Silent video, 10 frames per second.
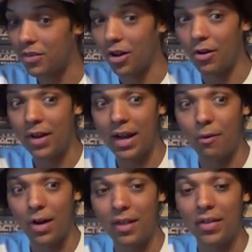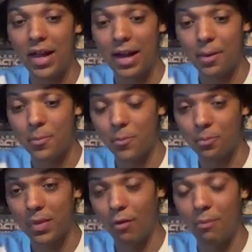So yeah, I went in there.
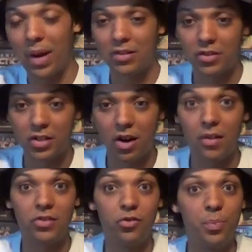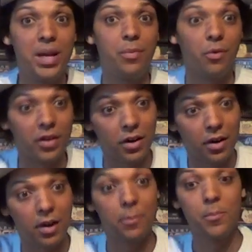I went back to the car. There's still people in the
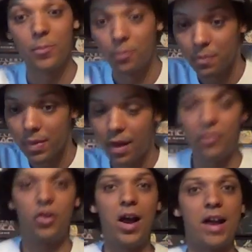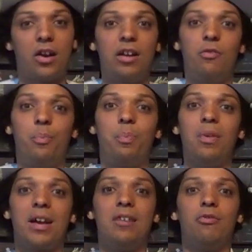car. And this guy had like a little,
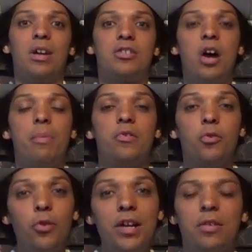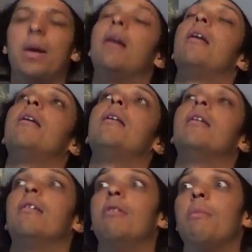like little, like tub of Zoids. I'm like,
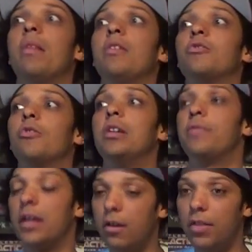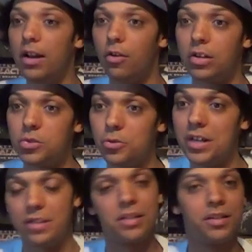oh, I wouldn't mind the Zoids. Thinking, oh, they look like
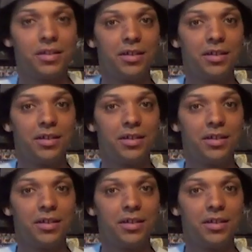Zoids.